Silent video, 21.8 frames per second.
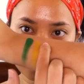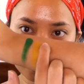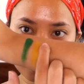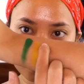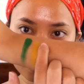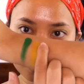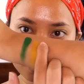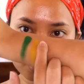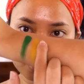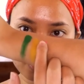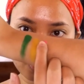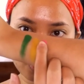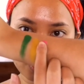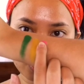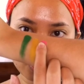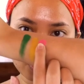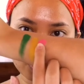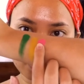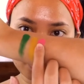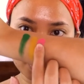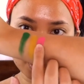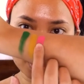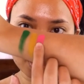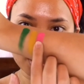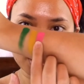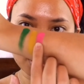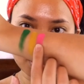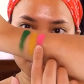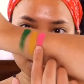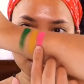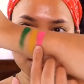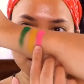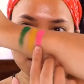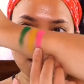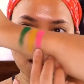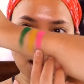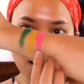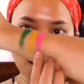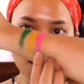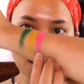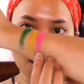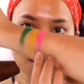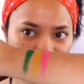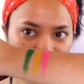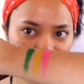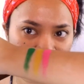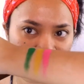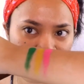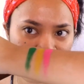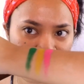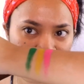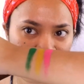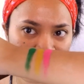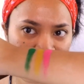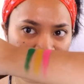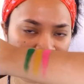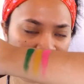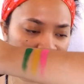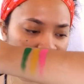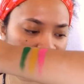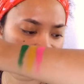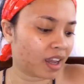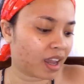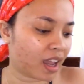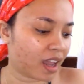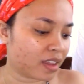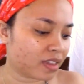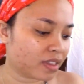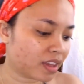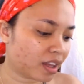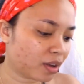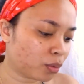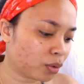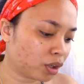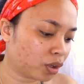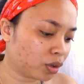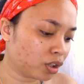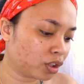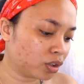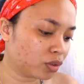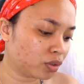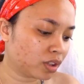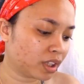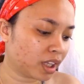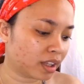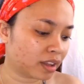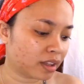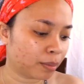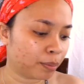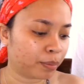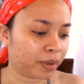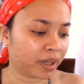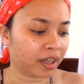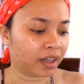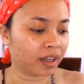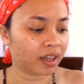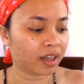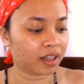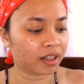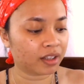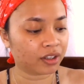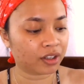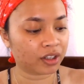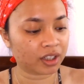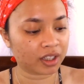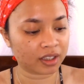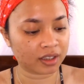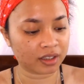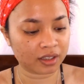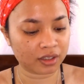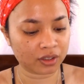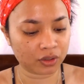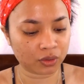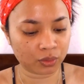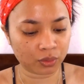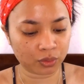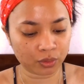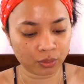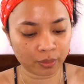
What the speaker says: It's like almost neon-ish. And then we're going to take the pink color in the Zulu